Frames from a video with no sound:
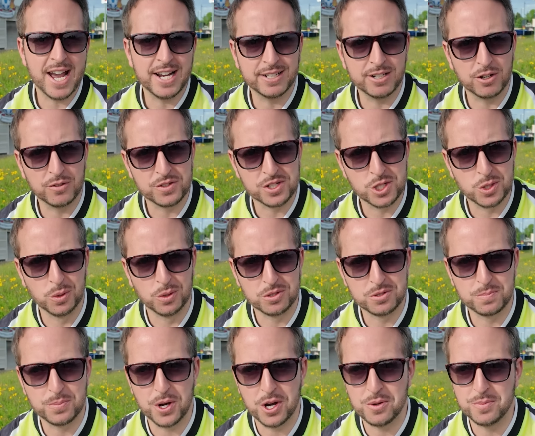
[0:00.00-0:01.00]
head over
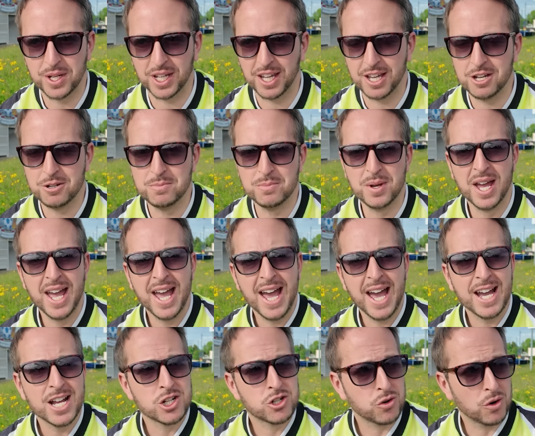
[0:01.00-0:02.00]
towards Birmingham,
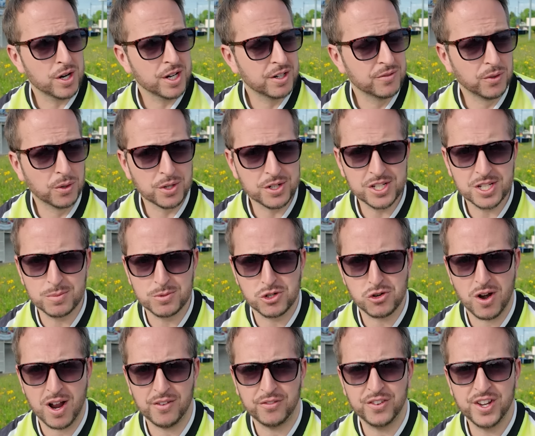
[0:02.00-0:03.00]
try and avoid some
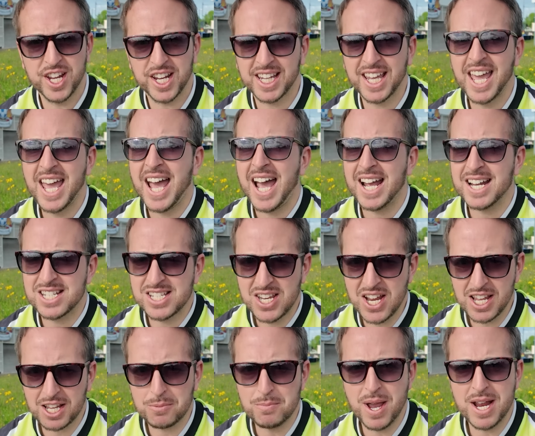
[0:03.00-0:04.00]
traffic, and
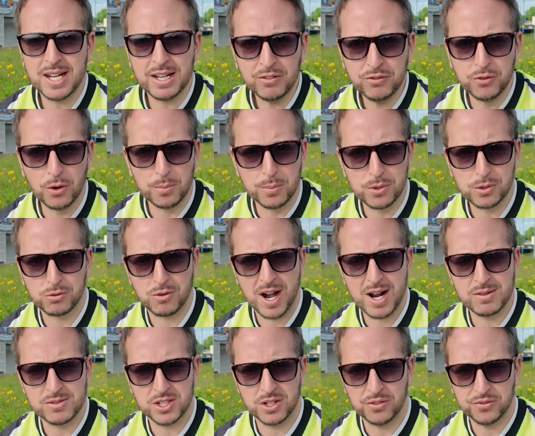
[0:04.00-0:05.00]
tick many football
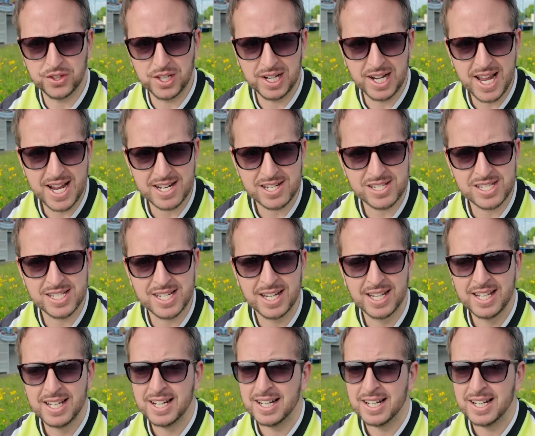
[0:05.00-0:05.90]
grounds off the list.